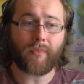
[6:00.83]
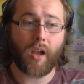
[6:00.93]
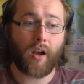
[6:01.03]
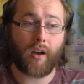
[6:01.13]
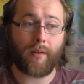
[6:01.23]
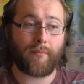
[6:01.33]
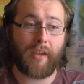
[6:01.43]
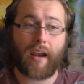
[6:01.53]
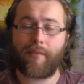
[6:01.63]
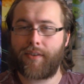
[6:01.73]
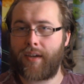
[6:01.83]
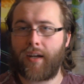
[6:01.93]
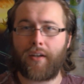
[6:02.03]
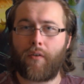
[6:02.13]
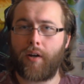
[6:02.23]

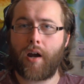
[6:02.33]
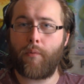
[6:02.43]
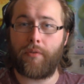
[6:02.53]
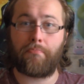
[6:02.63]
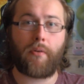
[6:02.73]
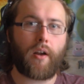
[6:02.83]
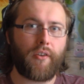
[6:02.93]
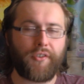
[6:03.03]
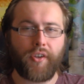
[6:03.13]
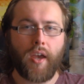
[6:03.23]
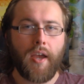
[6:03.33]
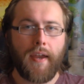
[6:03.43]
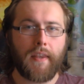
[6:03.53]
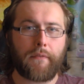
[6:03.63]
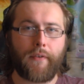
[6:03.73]
Everything going on with Buzz
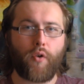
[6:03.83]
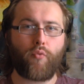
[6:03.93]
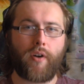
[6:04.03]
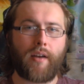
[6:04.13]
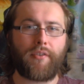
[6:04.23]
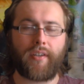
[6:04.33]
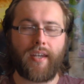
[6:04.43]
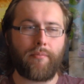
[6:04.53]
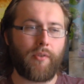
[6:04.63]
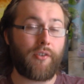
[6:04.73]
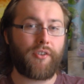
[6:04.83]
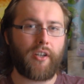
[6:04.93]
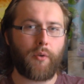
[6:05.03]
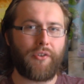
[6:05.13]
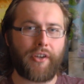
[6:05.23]
in the film where he has to keep
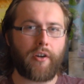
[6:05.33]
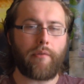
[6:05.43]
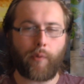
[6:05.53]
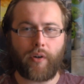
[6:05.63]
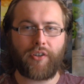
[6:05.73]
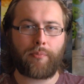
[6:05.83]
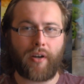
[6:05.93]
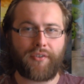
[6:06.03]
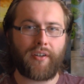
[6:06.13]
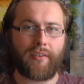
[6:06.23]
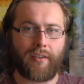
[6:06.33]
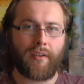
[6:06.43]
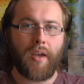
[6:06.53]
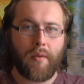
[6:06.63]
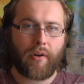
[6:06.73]
listening to his inner voice, pressing the
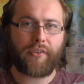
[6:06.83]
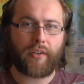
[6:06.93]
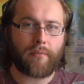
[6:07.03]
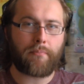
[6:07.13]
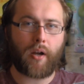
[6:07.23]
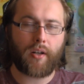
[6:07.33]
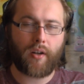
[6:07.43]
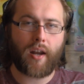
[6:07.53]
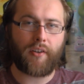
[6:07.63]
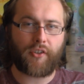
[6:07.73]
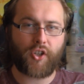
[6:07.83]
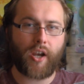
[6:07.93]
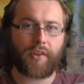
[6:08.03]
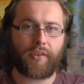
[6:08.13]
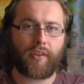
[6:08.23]
button on his
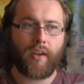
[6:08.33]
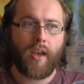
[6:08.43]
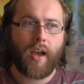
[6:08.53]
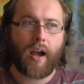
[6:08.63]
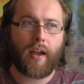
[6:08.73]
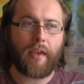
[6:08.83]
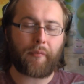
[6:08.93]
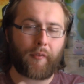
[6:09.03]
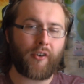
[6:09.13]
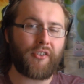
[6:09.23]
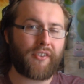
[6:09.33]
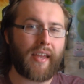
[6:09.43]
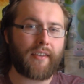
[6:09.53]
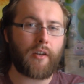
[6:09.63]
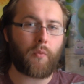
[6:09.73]
chest. At first,
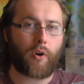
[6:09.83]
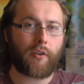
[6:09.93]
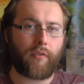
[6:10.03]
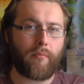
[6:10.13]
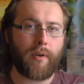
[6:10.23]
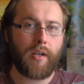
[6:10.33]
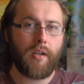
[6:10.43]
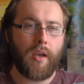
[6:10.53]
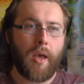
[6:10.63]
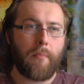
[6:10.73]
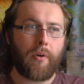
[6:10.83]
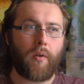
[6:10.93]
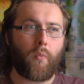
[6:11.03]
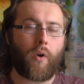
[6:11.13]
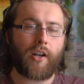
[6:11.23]
that didn't work for me,
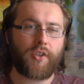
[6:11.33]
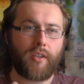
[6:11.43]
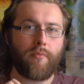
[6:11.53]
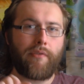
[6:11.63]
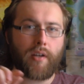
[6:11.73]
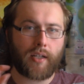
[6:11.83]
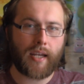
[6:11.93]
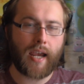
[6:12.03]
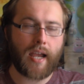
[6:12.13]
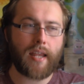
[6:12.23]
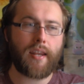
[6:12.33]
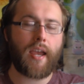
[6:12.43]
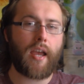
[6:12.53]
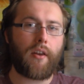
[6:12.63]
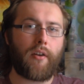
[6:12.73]
but watching the movie again
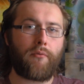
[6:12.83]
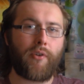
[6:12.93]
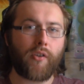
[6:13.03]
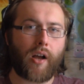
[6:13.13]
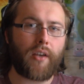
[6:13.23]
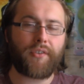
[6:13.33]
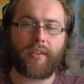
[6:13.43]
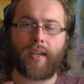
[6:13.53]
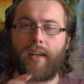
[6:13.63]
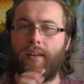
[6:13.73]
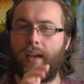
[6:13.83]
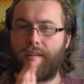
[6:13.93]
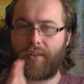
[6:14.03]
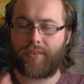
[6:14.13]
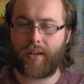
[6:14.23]
and realizing that,
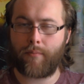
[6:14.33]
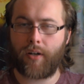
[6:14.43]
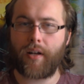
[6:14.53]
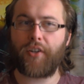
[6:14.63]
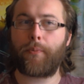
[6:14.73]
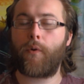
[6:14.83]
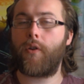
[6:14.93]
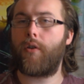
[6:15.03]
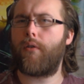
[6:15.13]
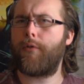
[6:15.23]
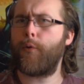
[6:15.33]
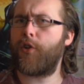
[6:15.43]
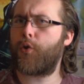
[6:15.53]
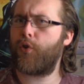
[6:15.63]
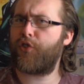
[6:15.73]
as I said in my non-spoiler review
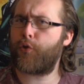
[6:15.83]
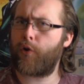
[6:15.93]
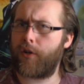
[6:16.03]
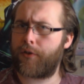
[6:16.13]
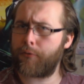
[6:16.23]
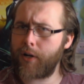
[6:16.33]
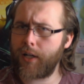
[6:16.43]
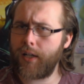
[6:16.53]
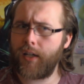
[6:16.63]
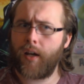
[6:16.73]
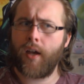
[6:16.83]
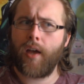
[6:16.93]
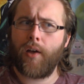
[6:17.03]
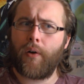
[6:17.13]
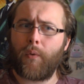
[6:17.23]
in Toy Story 3,
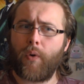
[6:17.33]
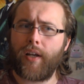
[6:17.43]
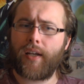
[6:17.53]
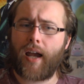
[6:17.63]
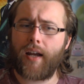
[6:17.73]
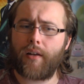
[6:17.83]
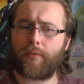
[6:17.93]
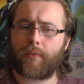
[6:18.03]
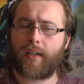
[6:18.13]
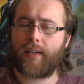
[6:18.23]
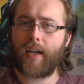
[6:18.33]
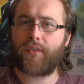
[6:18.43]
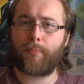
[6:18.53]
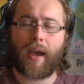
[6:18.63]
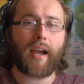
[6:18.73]
when he kind of
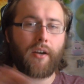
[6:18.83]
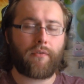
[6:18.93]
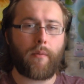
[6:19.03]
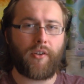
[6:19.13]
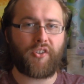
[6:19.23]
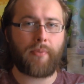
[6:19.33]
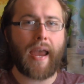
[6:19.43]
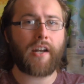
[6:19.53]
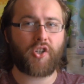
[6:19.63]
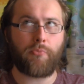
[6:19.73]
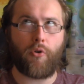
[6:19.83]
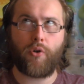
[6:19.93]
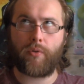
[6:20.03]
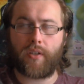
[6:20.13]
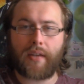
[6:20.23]
gets back from his Spanish
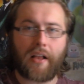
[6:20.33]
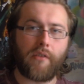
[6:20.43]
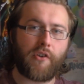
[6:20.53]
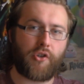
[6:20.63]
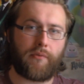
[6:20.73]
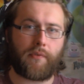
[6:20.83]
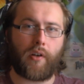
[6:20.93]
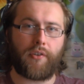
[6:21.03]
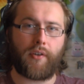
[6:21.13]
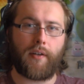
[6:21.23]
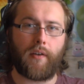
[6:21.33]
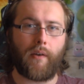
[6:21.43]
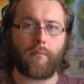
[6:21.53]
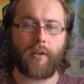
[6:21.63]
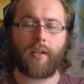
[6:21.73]
mode, when the television falls on
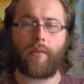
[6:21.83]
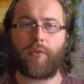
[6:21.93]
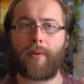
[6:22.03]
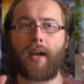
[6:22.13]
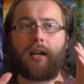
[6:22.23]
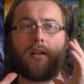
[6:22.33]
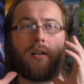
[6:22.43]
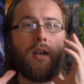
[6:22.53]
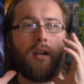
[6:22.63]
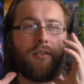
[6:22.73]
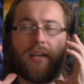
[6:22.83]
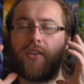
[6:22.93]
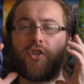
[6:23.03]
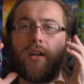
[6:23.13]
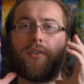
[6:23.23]
him, and he comes back and his
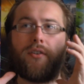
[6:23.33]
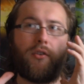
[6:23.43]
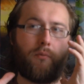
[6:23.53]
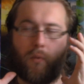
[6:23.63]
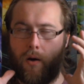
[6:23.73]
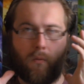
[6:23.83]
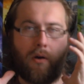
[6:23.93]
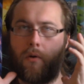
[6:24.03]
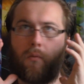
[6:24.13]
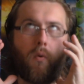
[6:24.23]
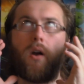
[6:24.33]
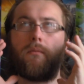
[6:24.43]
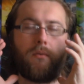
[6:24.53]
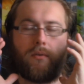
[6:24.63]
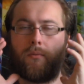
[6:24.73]
head shakes and it's wah, wah, wah,
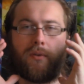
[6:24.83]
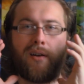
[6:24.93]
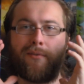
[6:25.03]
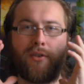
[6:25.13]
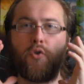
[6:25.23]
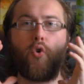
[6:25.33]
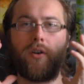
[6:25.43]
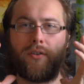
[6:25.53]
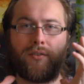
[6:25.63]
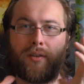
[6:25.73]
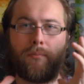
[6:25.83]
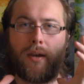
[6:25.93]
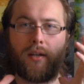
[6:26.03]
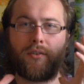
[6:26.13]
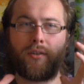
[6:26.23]
wah, or whatever the noise that
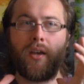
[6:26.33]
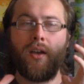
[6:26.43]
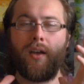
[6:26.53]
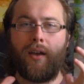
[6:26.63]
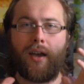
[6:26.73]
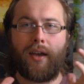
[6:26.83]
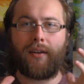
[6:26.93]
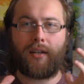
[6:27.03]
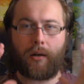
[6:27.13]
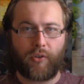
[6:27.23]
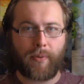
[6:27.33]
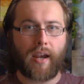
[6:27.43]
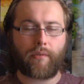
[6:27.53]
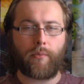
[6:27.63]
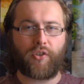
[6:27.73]
makes, and he comes
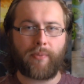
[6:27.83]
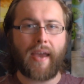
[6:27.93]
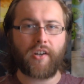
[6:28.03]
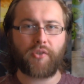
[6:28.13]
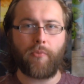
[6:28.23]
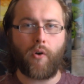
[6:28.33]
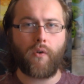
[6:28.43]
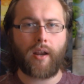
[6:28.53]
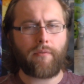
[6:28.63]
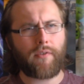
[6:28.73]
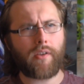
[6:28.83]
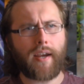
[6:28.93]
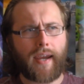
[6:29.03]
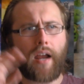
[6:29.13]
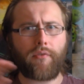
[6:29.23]
back from his Spanish mode, I feel
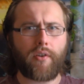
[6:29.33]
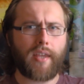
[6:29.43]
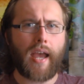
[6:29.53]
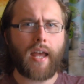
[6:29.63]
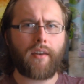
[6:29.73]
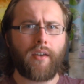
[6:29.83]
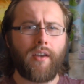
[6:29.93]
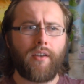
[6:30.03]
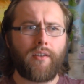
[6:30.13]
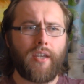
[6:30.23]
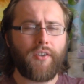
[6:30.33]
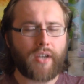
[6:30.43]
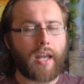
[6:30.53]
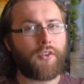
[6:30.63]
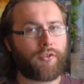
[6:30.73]
like after that, he's
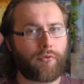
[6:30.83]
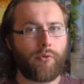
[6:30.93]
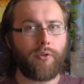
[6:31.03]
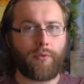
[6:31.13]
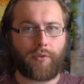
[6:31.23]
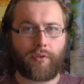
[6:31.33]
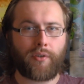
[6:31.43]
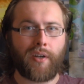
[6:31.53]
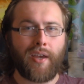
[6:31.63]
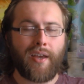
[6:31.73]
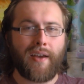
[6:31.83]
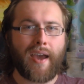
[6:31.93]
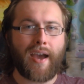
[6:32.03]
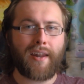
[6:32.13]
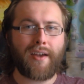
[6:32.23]
got a screw loose.
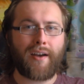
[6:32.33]
And,